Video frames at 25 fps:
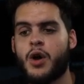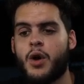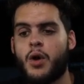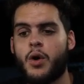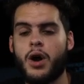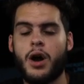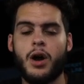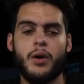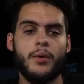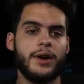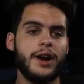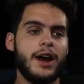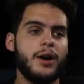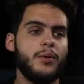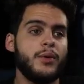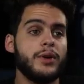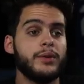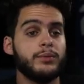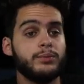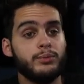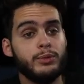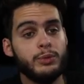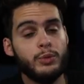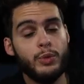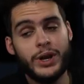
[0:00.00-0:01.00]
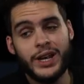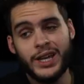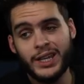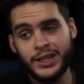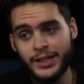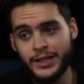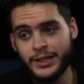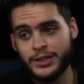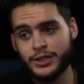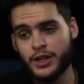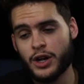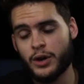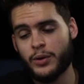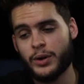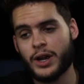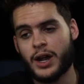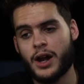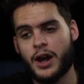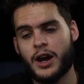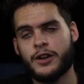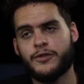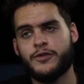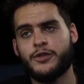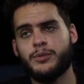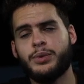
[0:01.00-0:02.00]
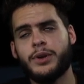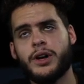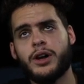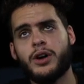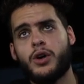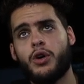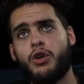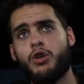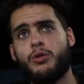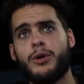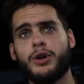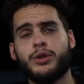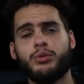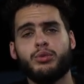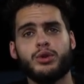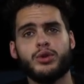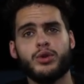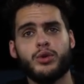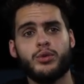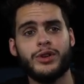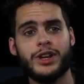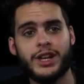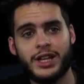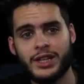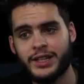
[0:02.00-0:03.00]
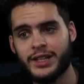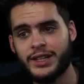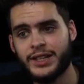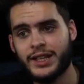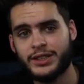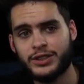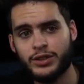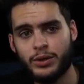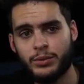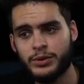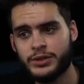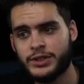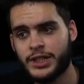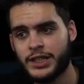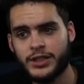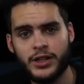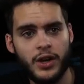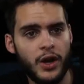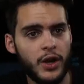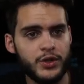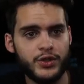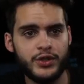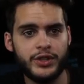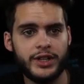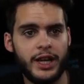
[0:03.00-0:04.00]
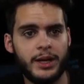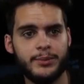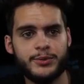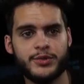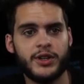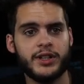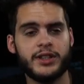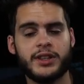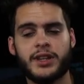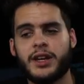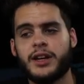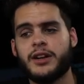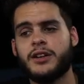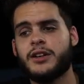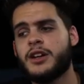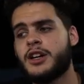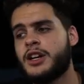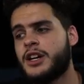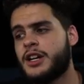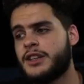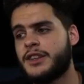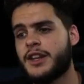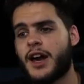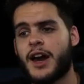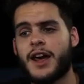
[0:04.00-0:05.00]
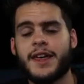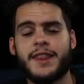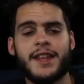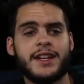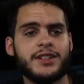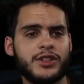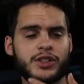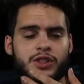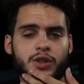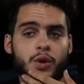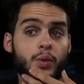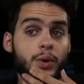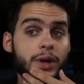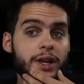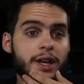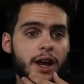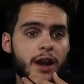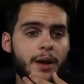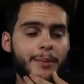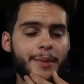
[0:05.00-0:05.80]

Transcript: Uh, when, I, when weekend league's going on, if you play a whole month worth of weekend league, that's almost, that's one hundred games right there. Not, and that's just a weekend.